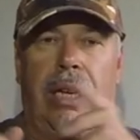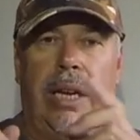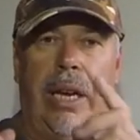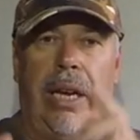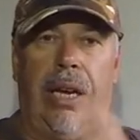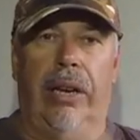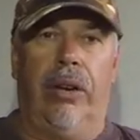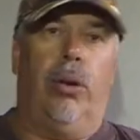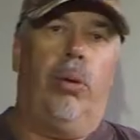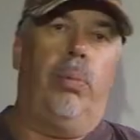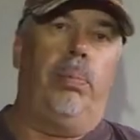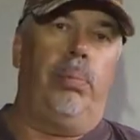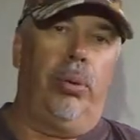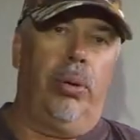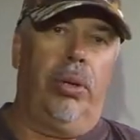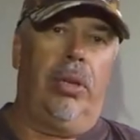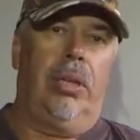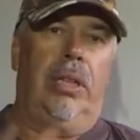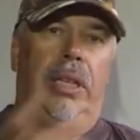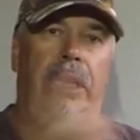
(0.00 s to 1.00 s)
And I'll
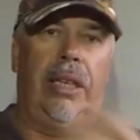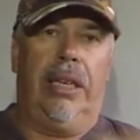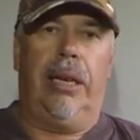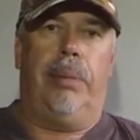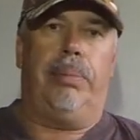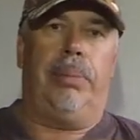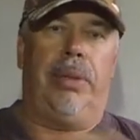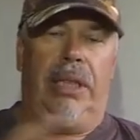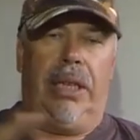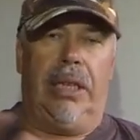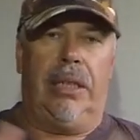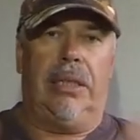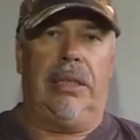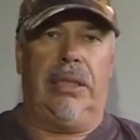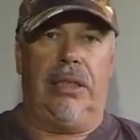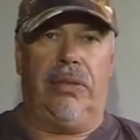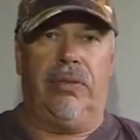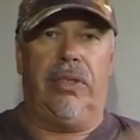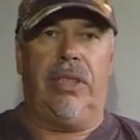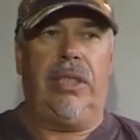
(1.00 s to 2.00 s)
put a link up at the end of
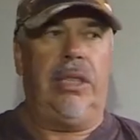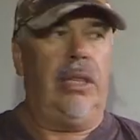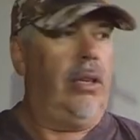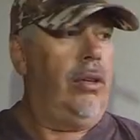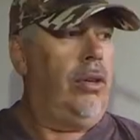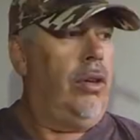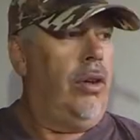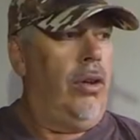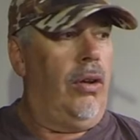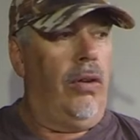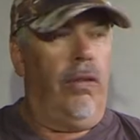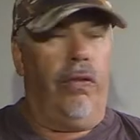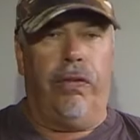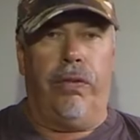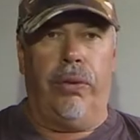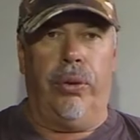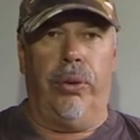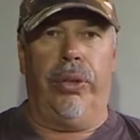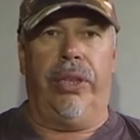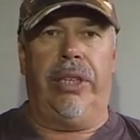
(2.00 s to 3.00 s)
this video
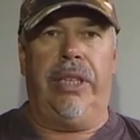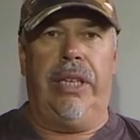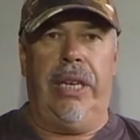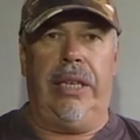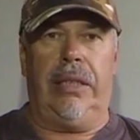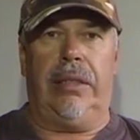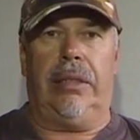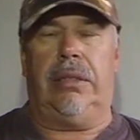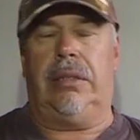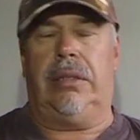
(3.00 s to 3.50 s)
for the net.